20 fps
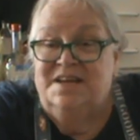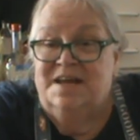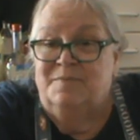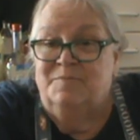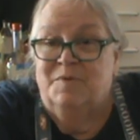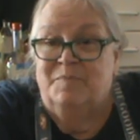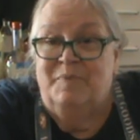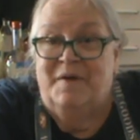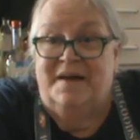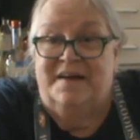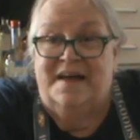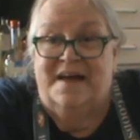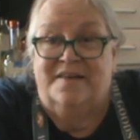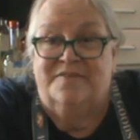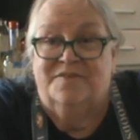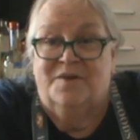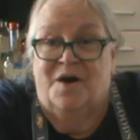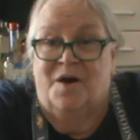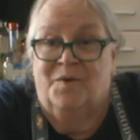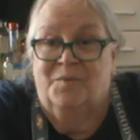I'm Rebecca.
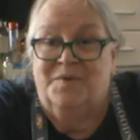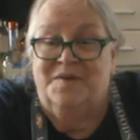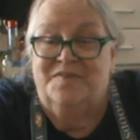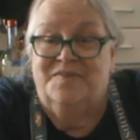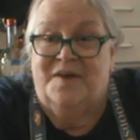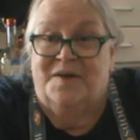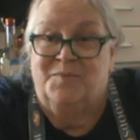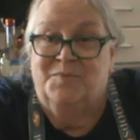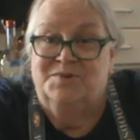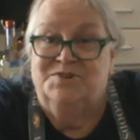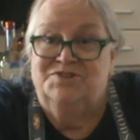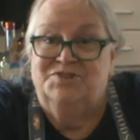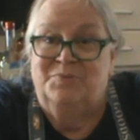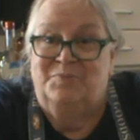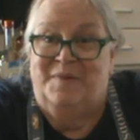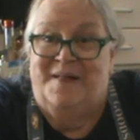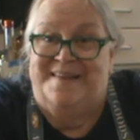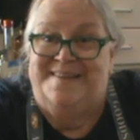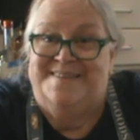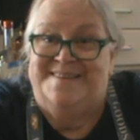As always, I wish you
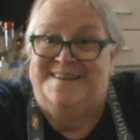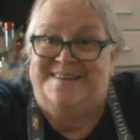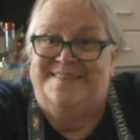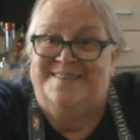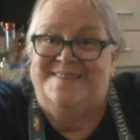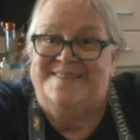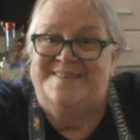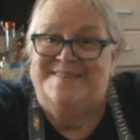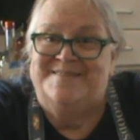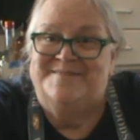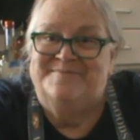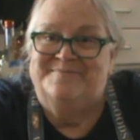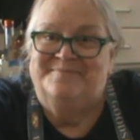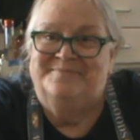blessings.